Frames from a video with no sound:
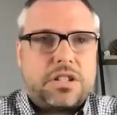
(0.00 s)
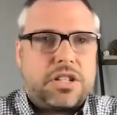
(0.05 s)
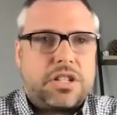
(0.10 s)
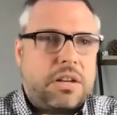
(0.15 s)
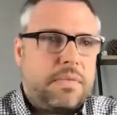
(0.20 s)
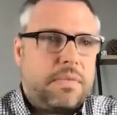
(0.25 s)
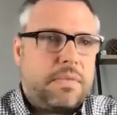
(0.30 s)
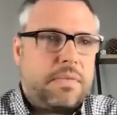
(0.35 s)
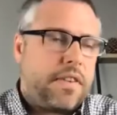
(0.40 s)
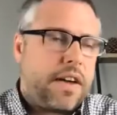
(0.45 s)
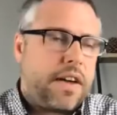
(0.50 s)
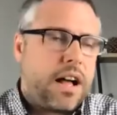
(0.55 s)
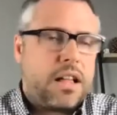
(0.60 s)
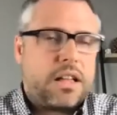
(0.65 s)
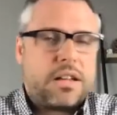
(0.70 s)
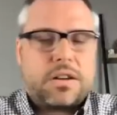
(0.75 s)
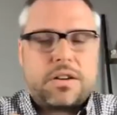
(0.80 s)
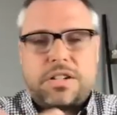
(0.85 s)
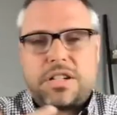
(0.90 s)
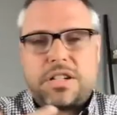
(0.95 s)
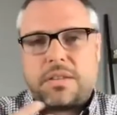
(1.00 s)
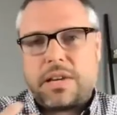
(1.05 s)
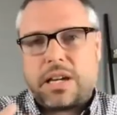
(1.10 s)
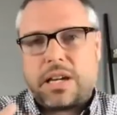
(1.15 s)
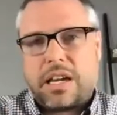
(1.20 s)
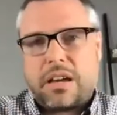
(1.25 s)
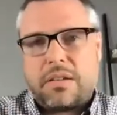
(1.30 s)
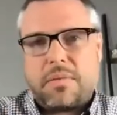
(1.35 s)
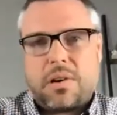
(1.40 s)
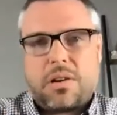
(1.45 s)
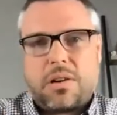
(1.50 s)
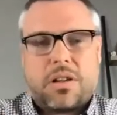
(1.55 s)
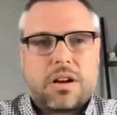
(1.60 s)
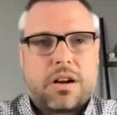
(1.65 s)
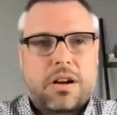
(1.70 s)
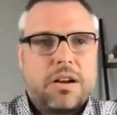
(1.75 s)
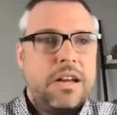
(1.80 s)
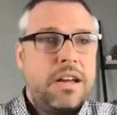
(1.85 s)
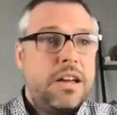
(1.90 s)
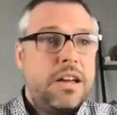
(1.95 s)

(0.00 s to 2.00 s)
Jimmy Fallon or Jimmy Kimmel or